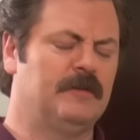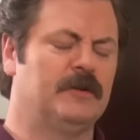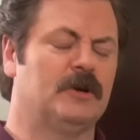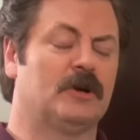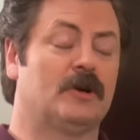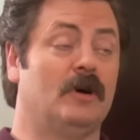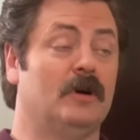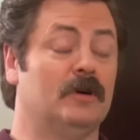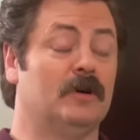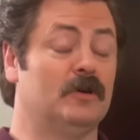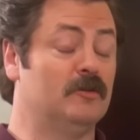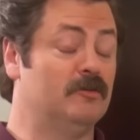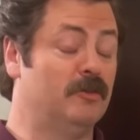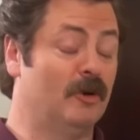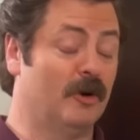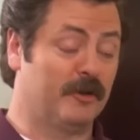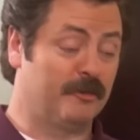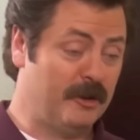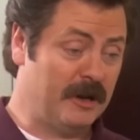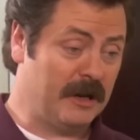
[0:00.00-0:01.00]
I'm gonna call you
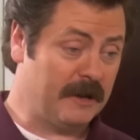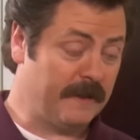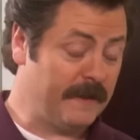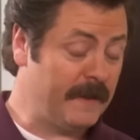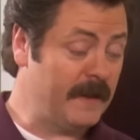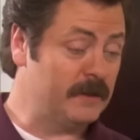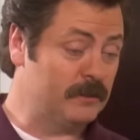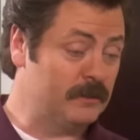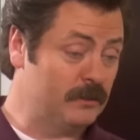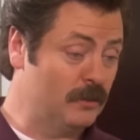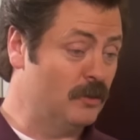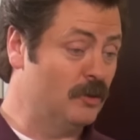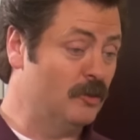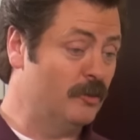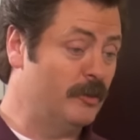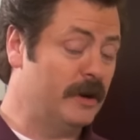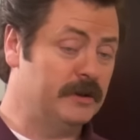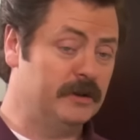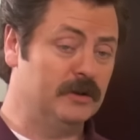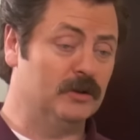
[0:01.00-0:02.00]
both back in that
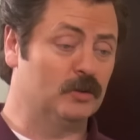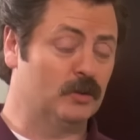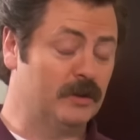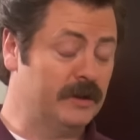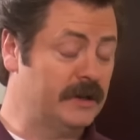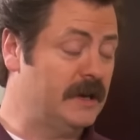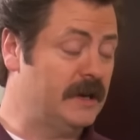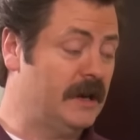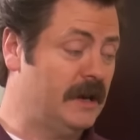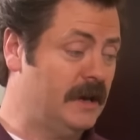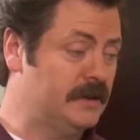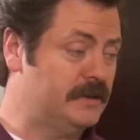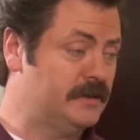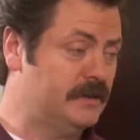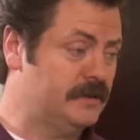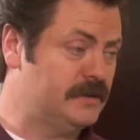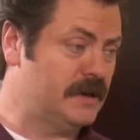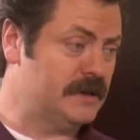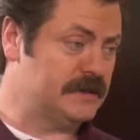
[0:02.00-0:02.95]
room and you'll recant your